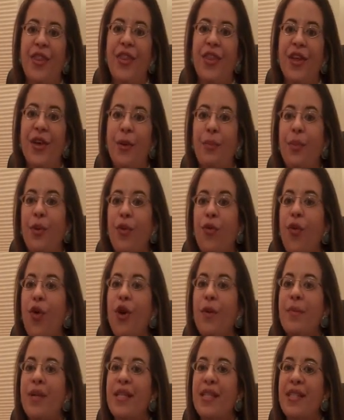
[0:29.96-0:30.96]
the
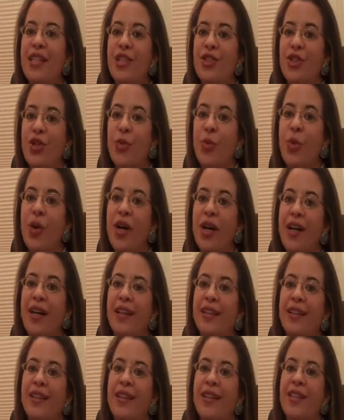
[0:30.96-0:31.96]
performance that you want.
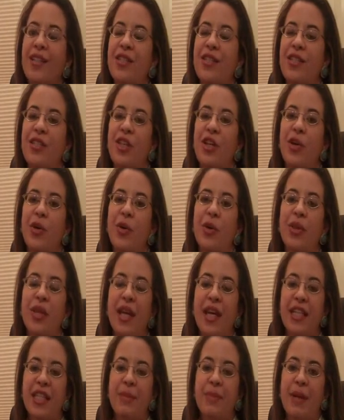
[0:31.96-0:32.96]
So
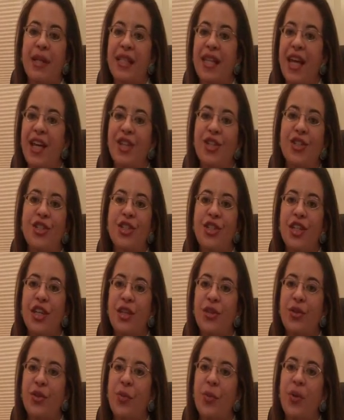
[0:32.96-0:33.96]
the expectations
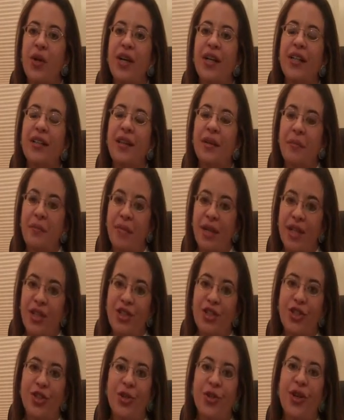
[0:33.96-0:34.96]
that you want, make
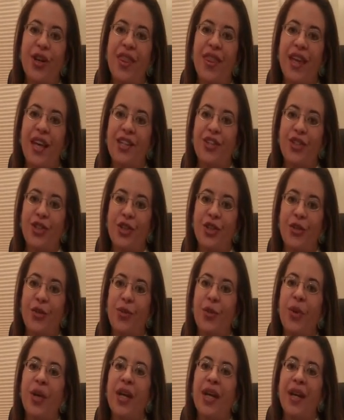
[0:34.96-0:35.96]
sure that
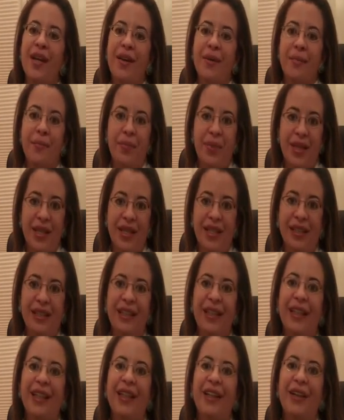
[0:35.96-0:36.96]
you be
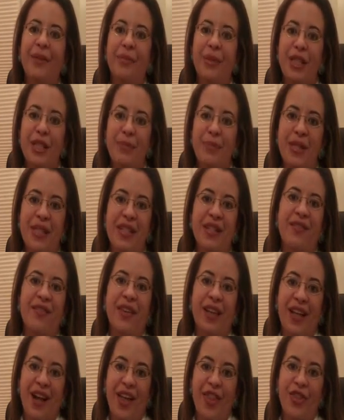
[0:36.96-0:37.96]
clear, be
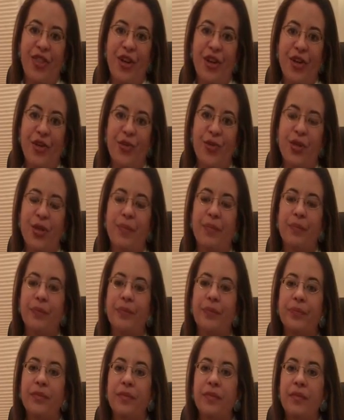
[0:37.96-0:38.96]
specific on those.
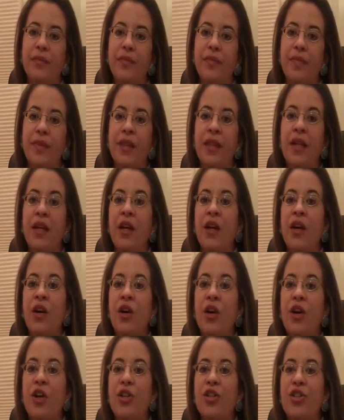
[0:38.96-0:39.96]

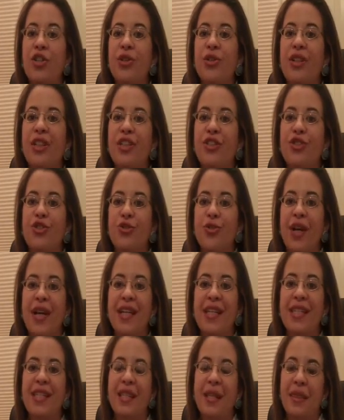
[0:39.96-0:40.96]
Also
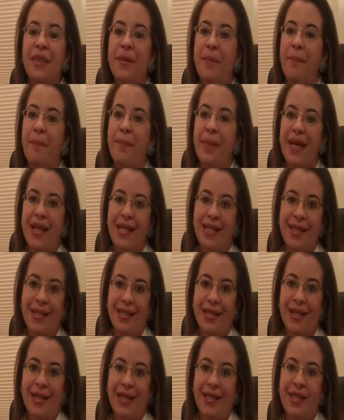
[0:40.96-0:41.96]
address the
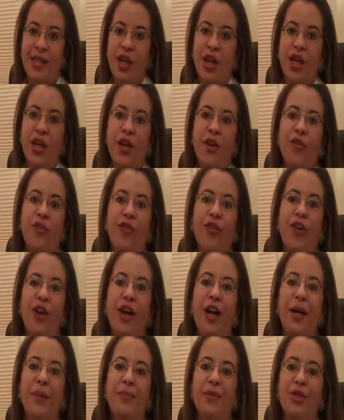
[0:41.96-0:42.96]
basics,
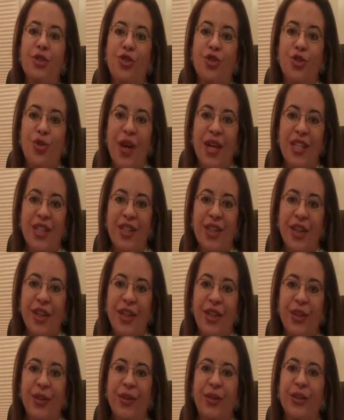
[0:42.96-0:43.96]
from dress
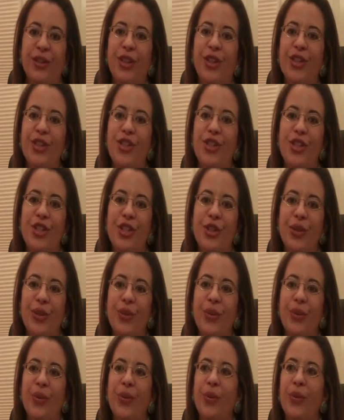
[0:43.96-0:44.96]
code
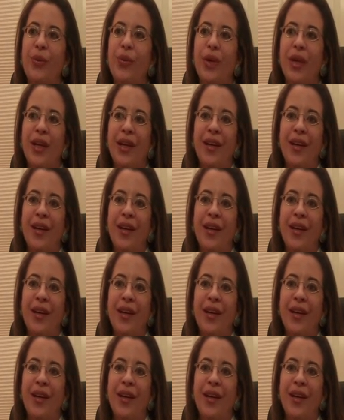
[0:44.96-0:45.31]
to